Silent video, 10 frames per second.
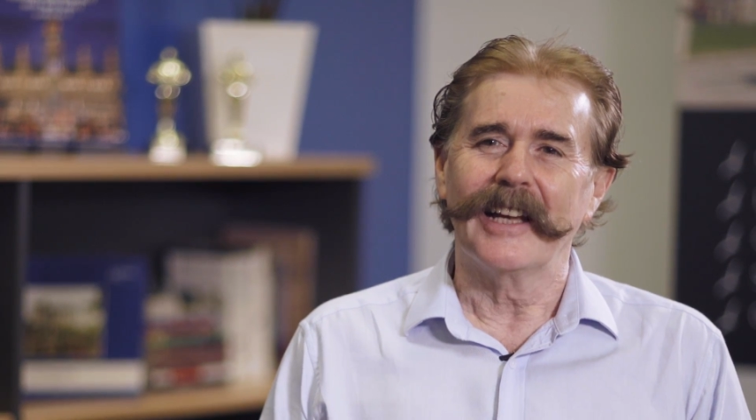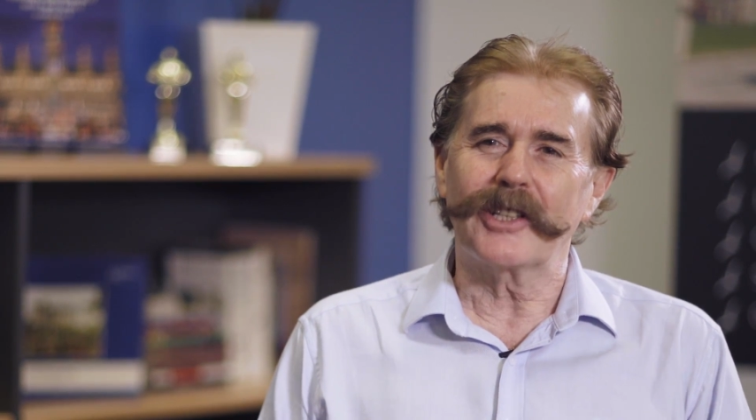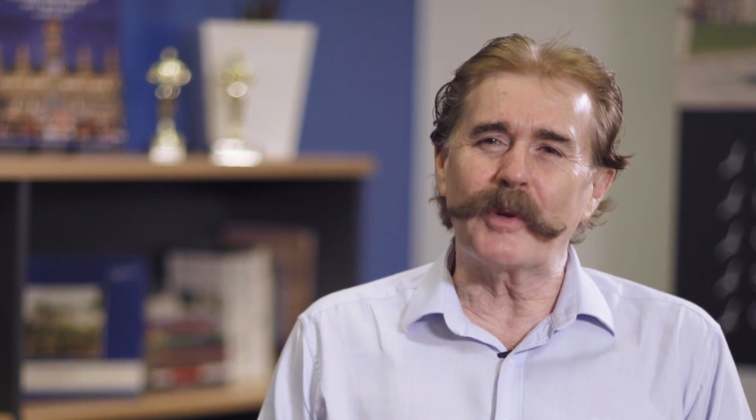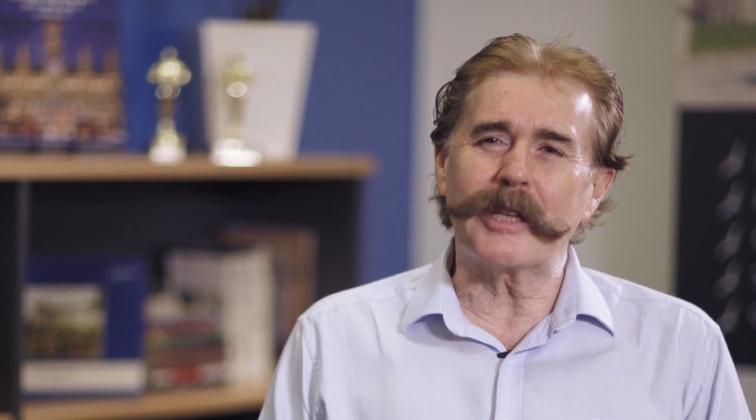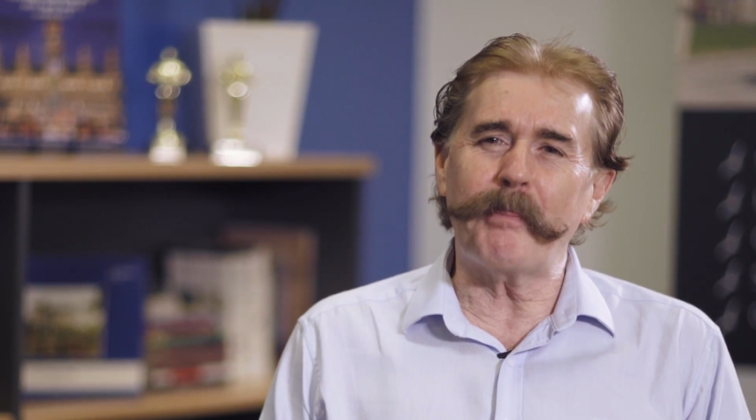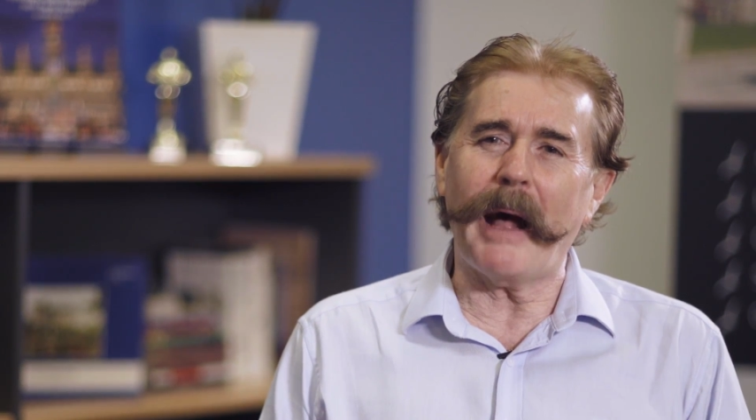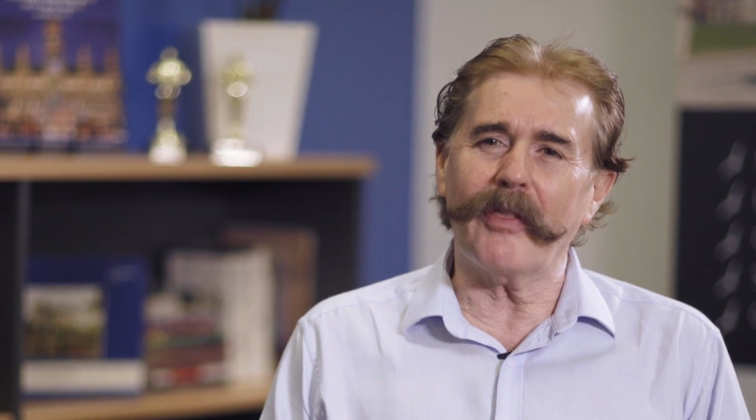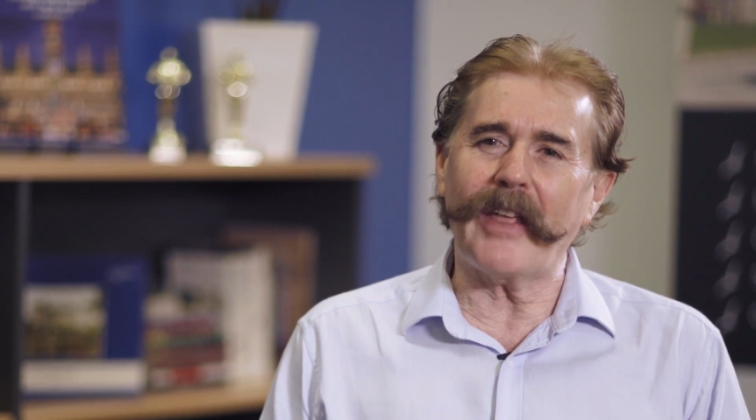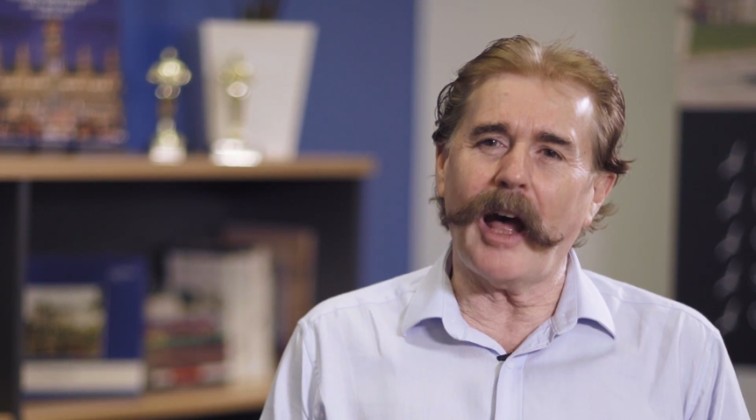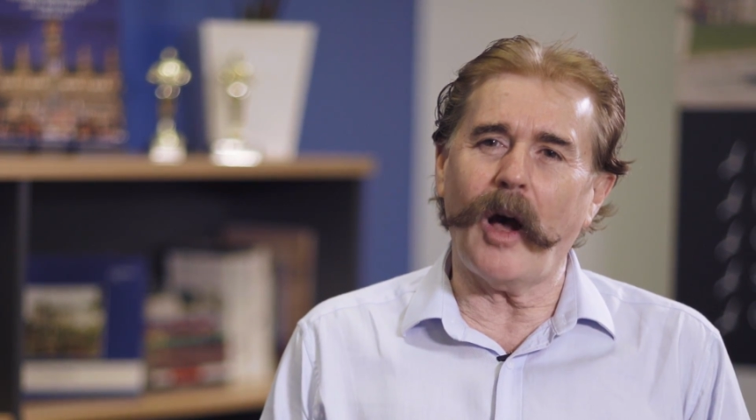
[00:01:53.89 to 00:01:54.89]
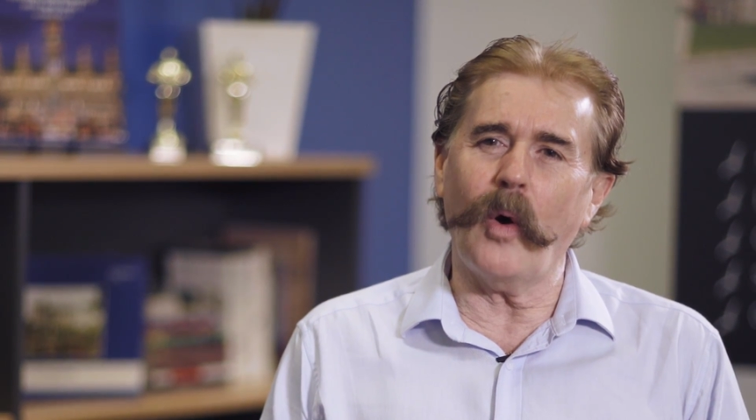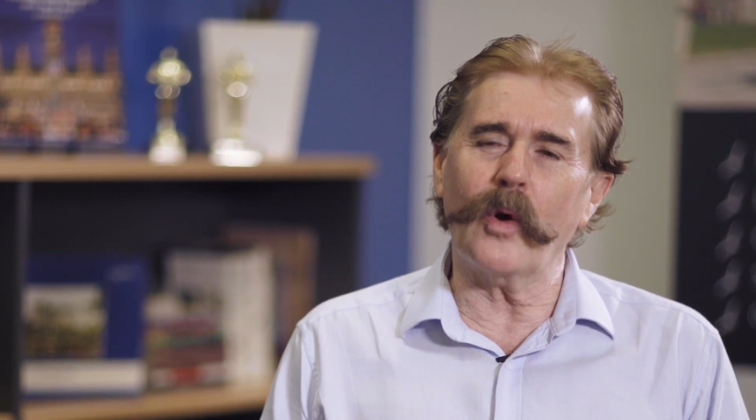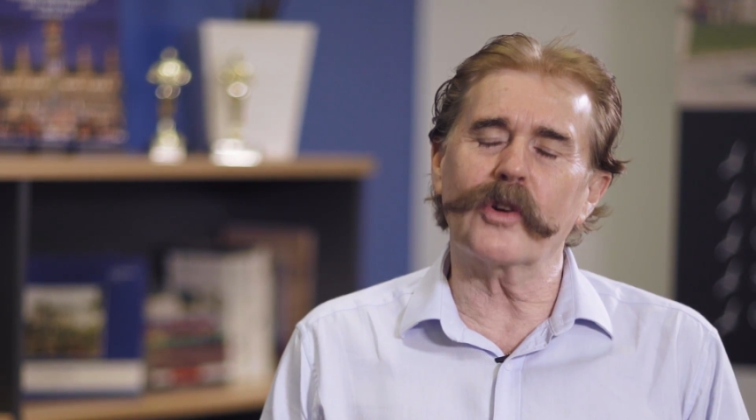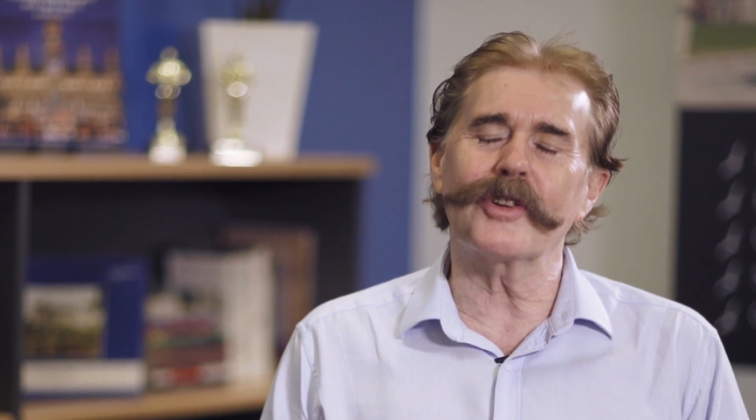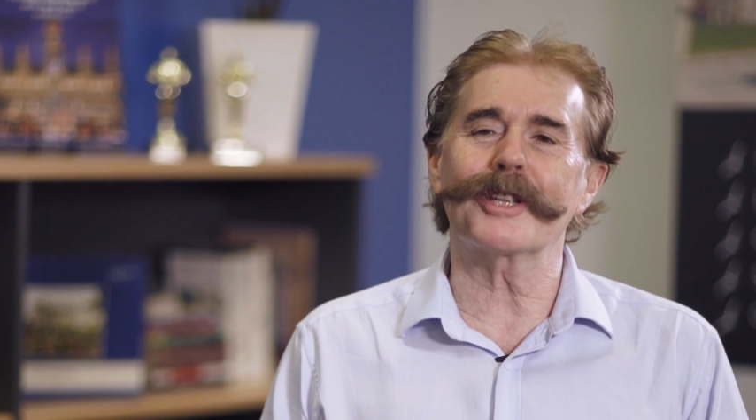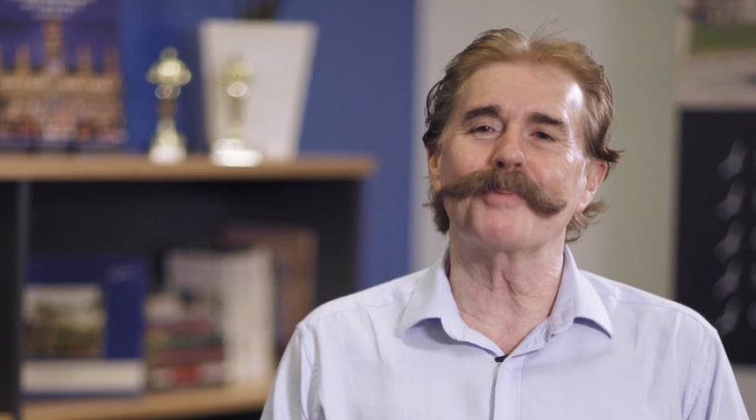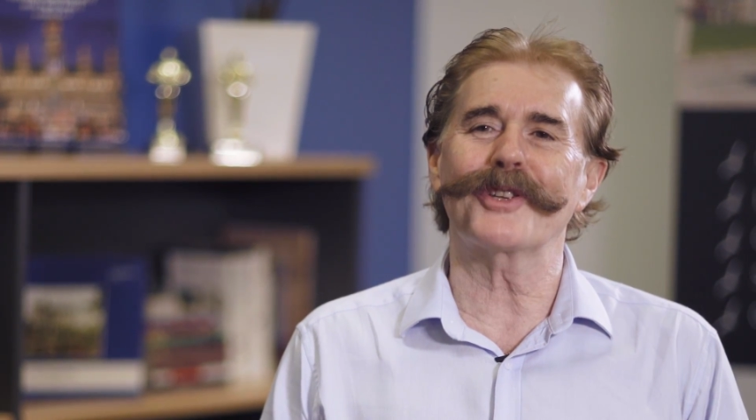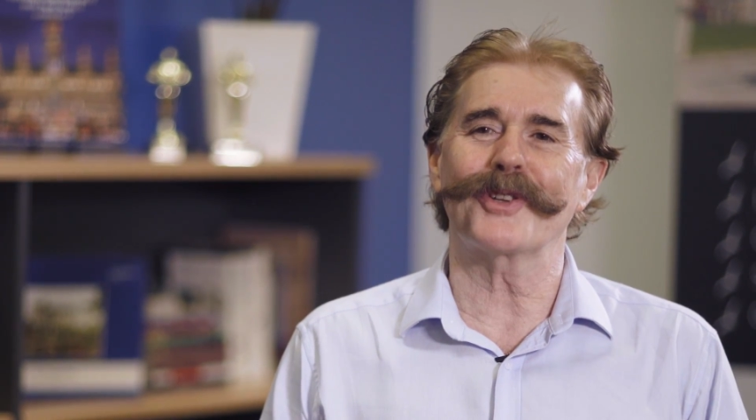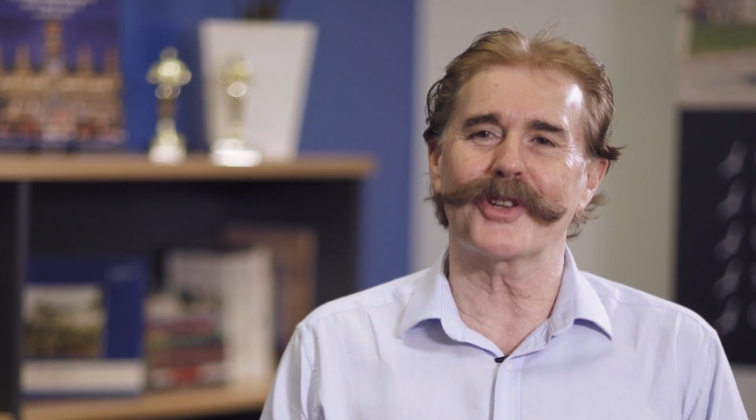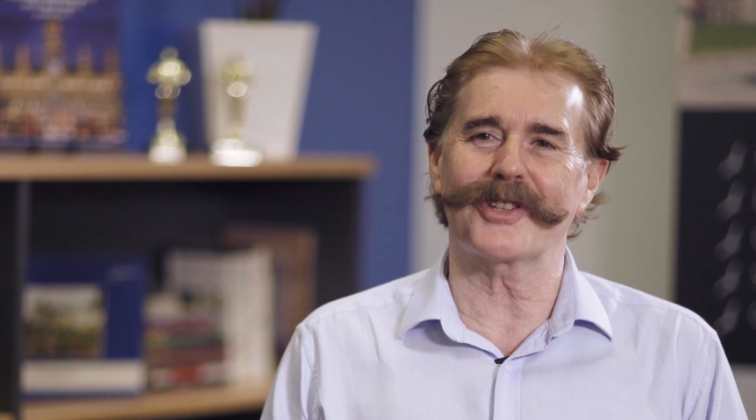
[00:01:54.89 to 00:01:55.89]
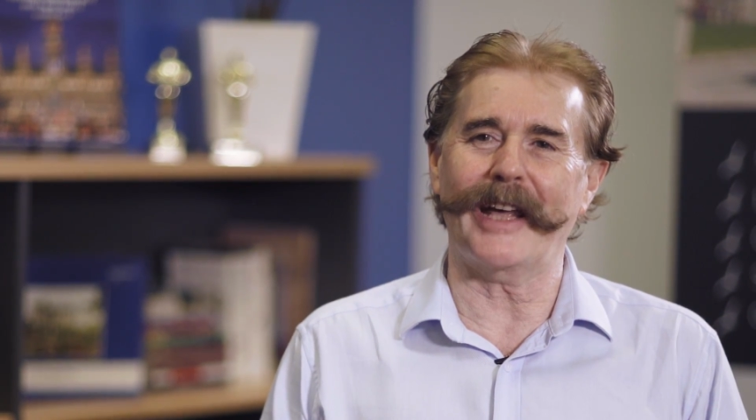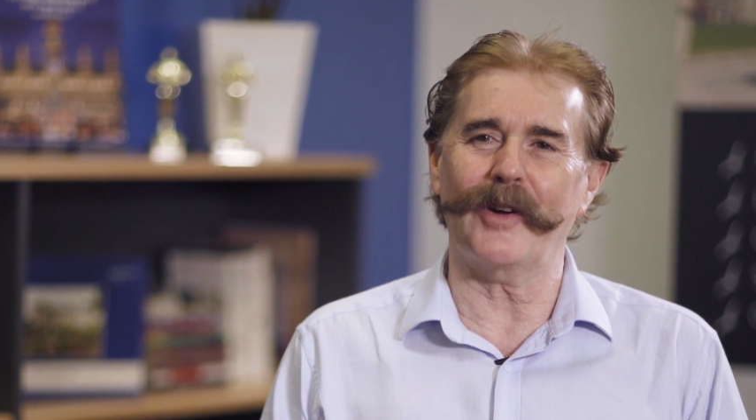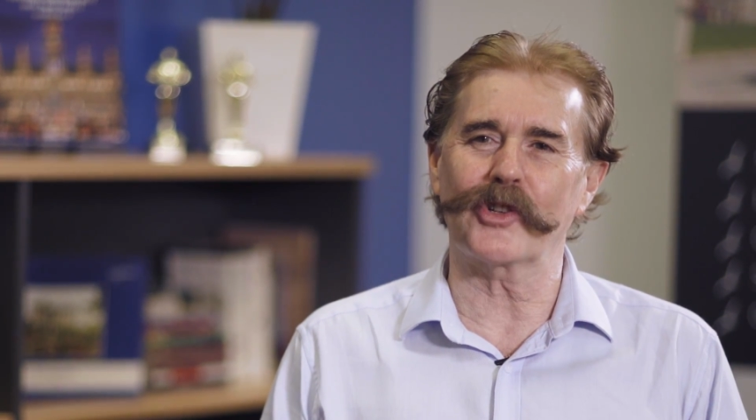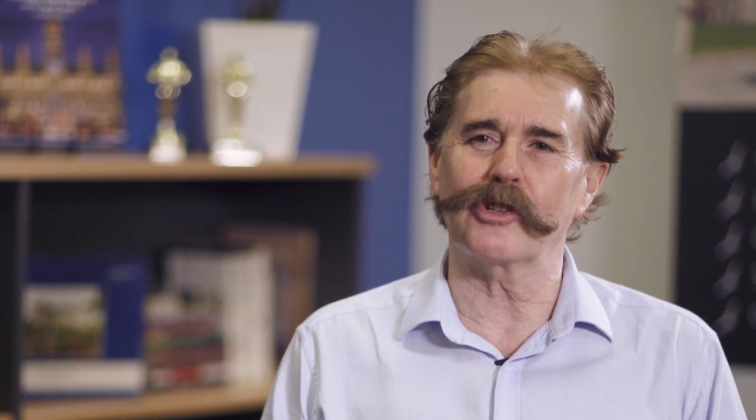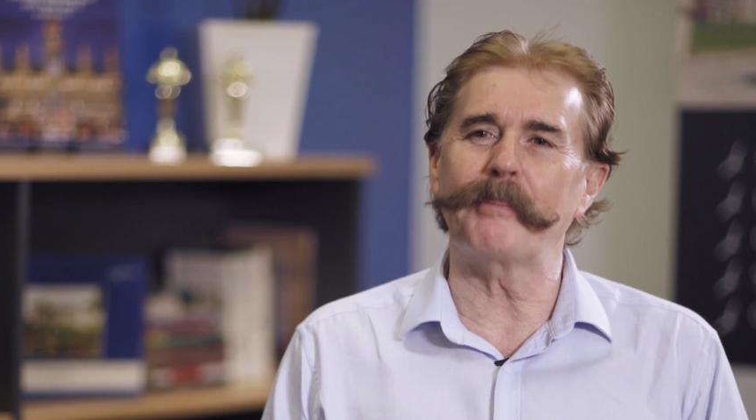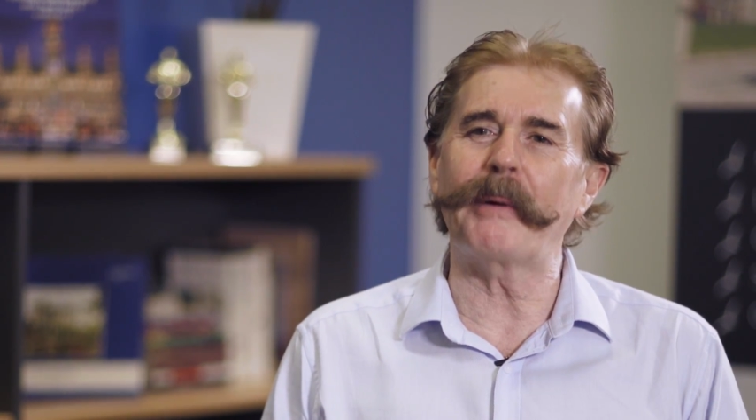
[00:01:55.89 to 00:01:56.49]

So it's about that whole Christmas nostalgia,